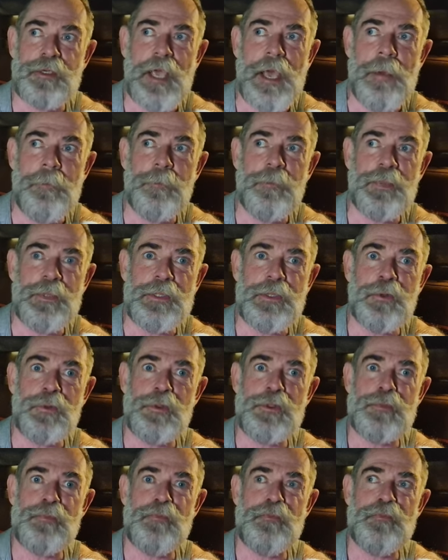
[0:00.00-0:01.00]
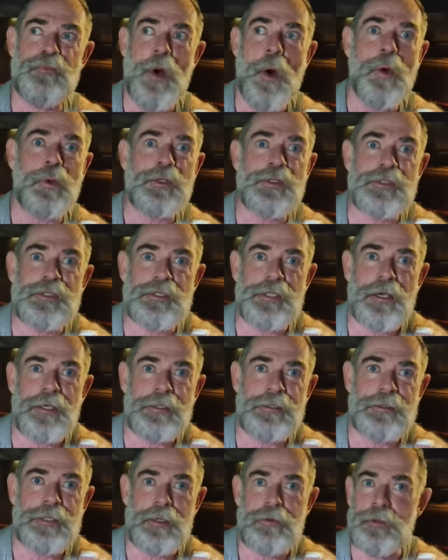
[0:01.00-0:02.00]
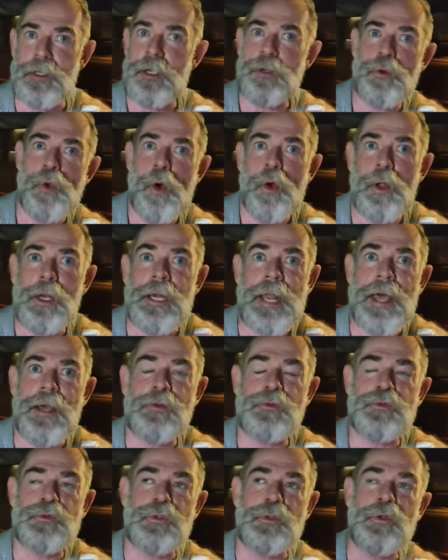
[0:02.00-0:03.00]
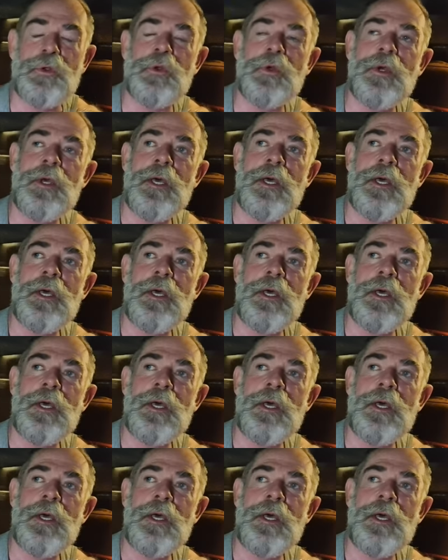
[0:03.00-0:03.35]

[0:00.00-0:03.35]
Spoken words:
camping on a site that they're not allowed to.